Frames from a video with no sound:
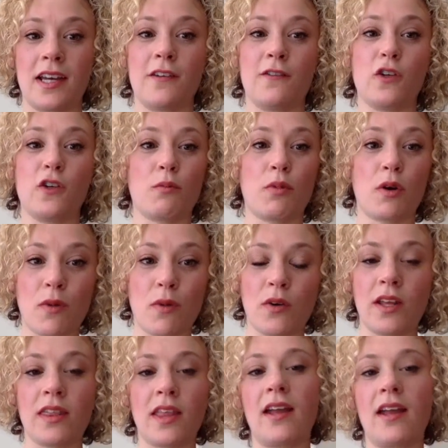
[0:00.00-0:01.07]
If you're
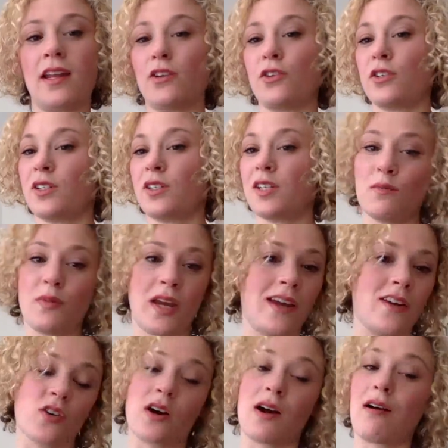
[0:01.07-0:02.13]
promoting that in your team
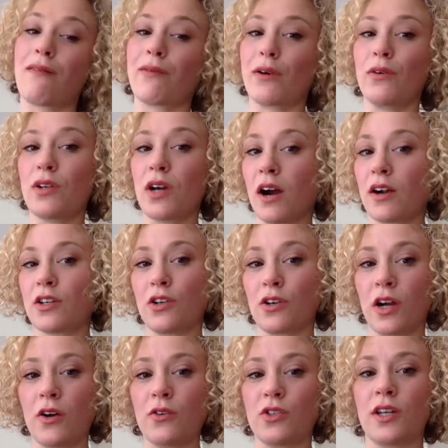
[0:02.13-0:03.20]
page or however you talk to your
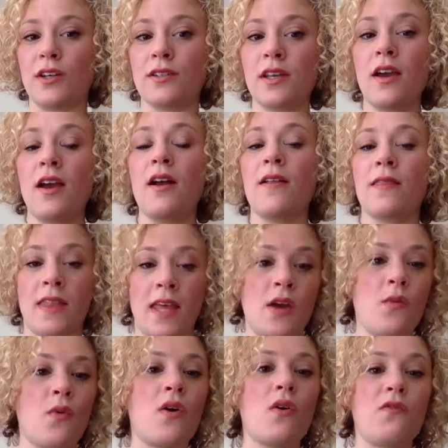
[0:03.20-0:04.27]
coaches, they
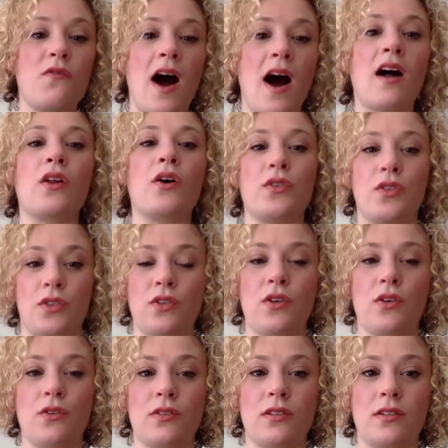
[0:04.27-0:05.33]
will follow
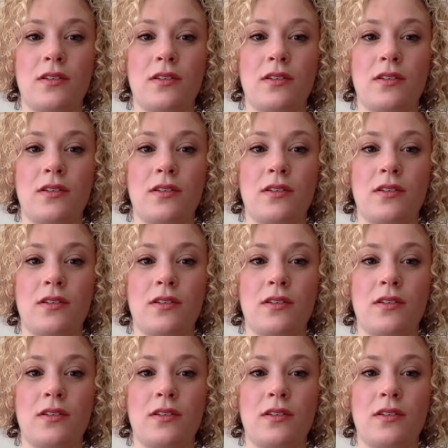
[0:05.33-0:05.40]
suit.